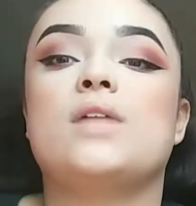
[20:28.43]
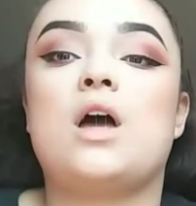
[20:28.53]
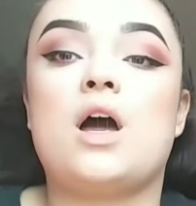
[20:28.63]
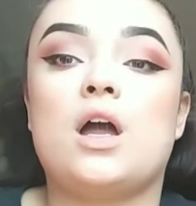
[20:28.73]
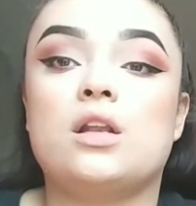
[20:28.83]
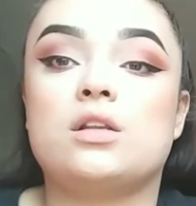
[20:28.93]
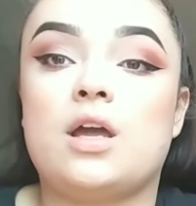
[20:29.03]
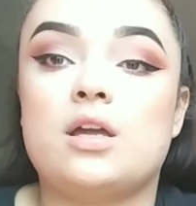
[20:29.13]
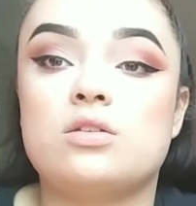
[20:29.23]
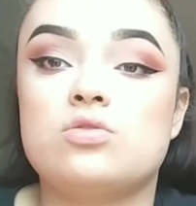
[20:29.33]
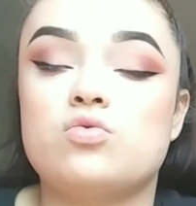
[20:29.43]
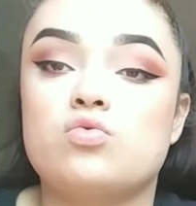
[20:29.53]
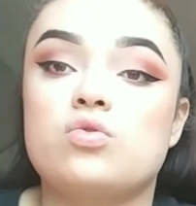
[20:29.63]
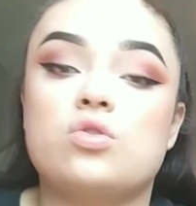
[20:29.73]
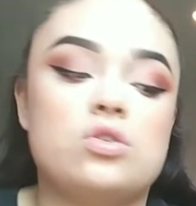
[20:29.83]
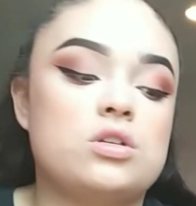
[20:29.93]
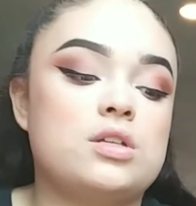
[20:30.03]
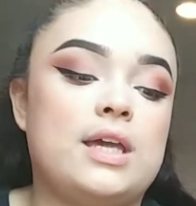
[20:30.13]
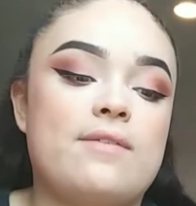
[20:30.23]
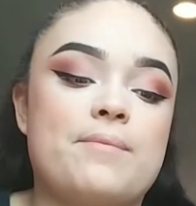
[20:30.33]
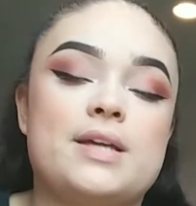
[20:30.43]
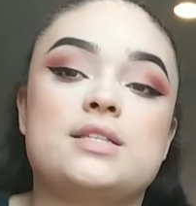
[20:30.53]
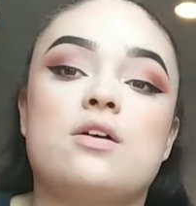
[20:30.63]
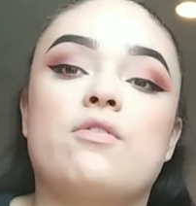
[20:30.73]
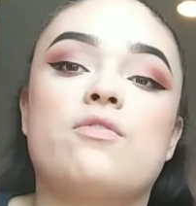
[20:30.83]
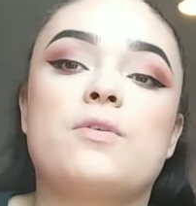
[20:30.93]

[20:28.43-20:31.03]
I like to give myself